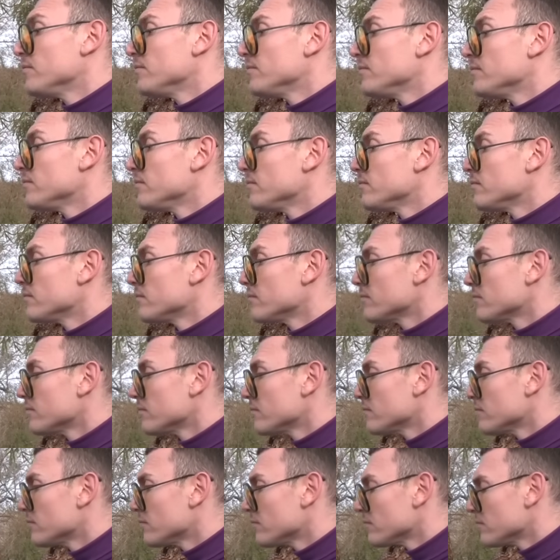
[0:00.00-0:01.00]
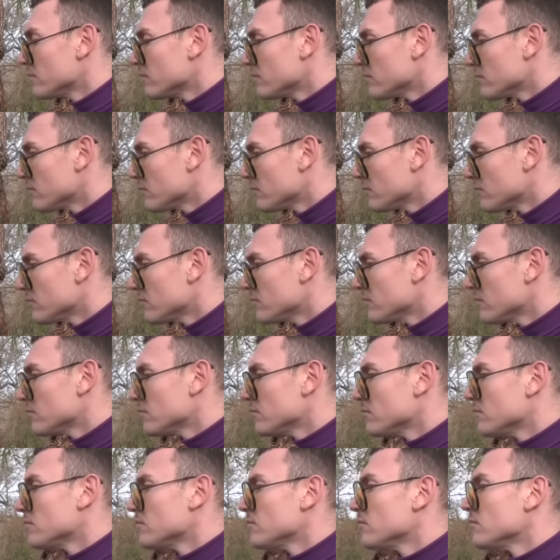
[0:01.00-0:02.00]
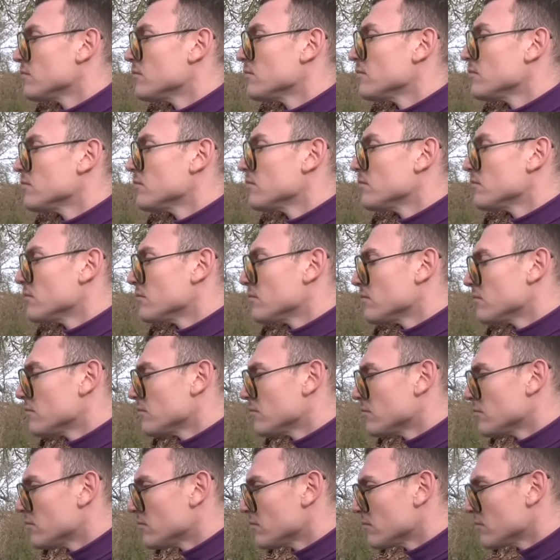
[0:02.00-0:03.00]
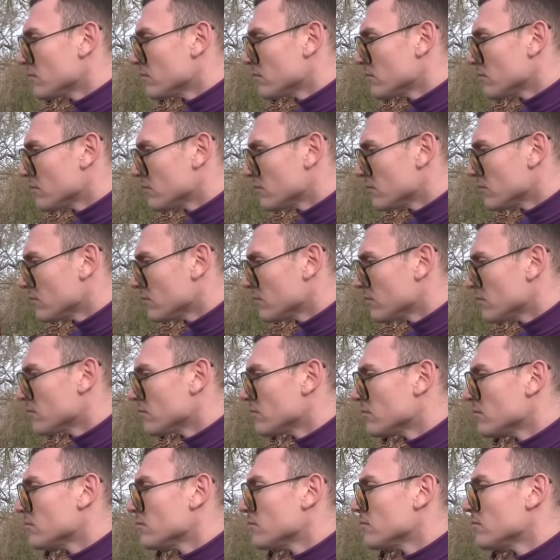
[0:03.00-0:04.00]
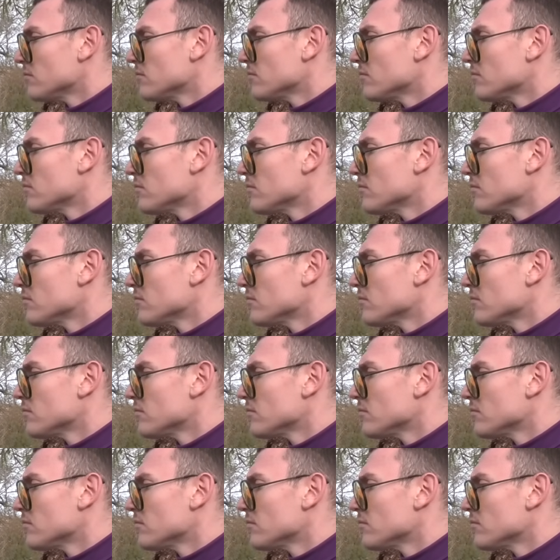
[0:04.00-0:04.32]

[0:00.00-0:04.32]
[no speech]